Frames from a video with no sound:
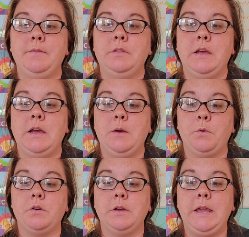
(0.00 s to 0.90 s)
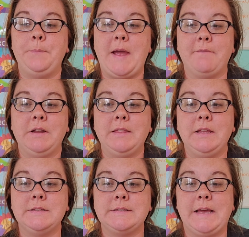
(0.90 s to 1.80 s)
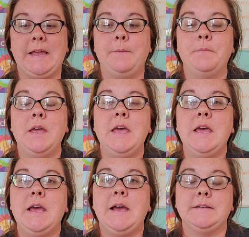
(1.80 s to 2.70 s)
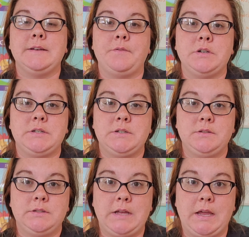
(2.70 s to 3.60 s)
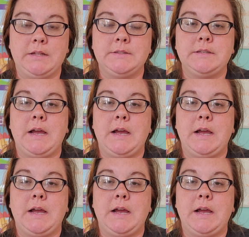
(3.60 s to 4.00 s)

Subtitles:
We're going to keep everything the same except for science.